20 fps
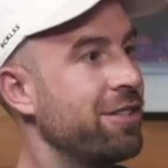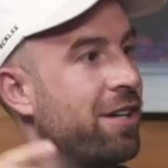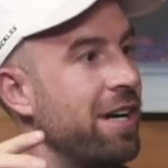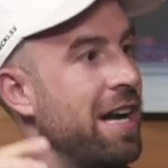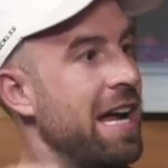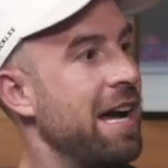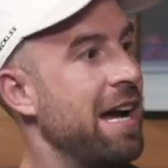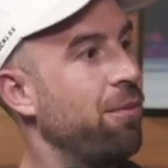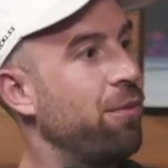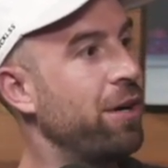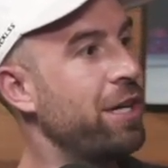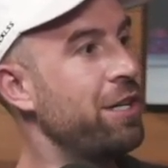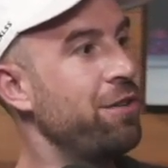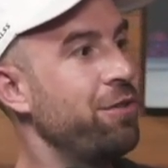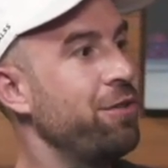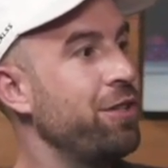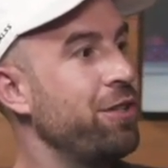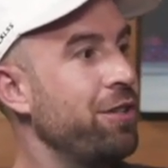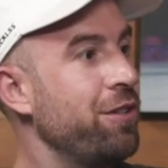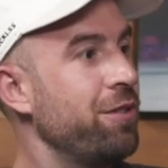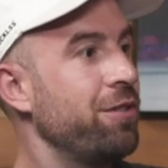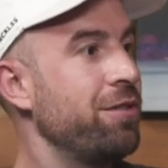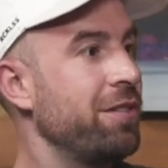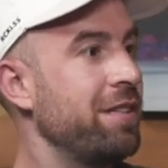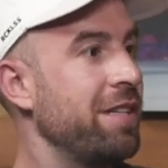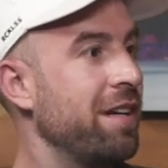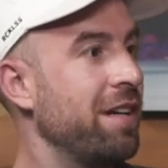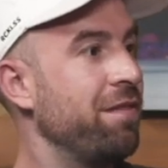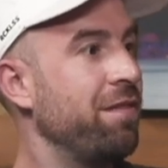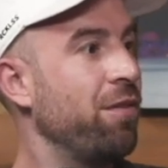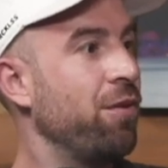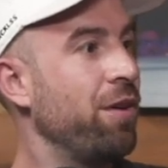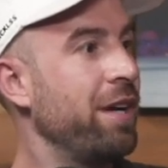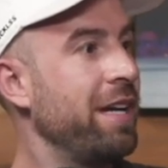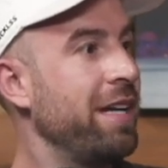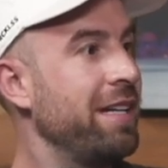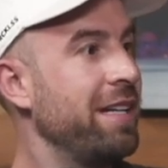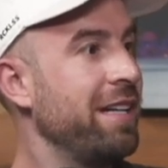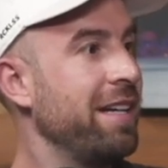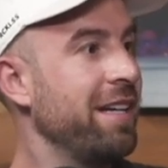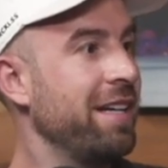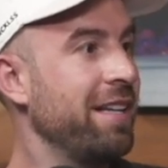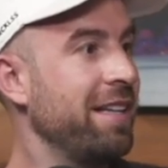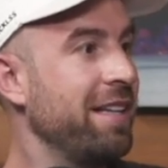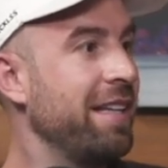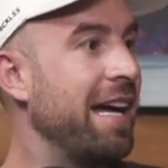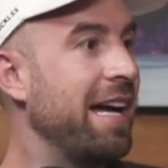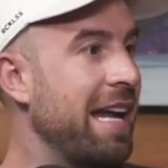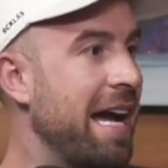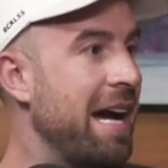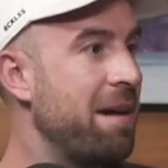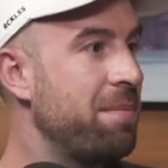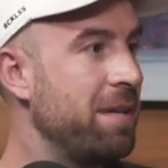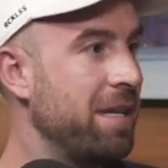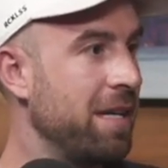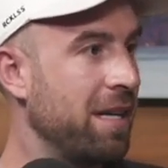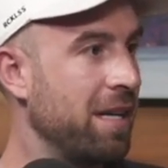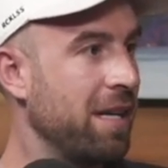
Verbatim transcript: Or what do you do to avoid that happening?